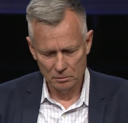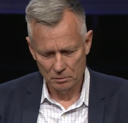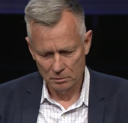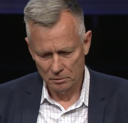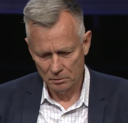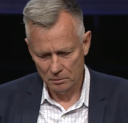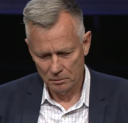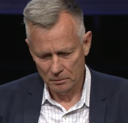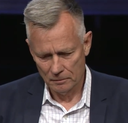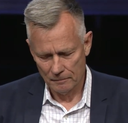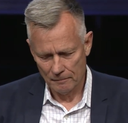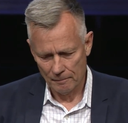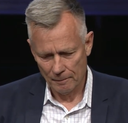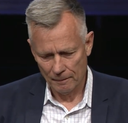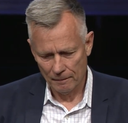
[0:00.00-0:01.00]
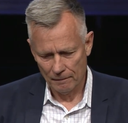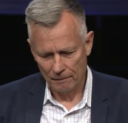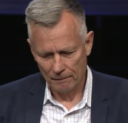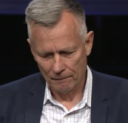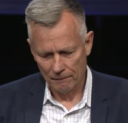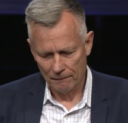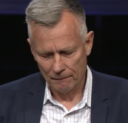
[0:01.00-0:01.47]

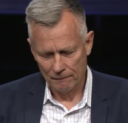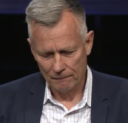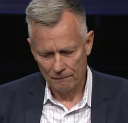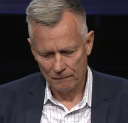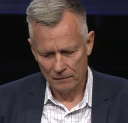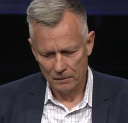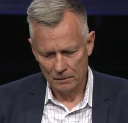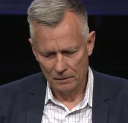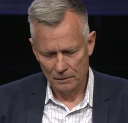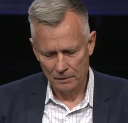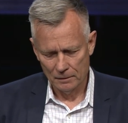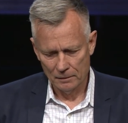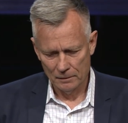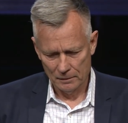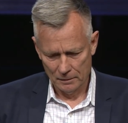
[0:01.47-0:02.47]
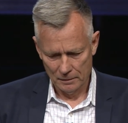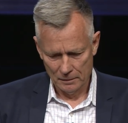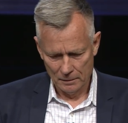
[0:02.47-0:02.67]
(silence)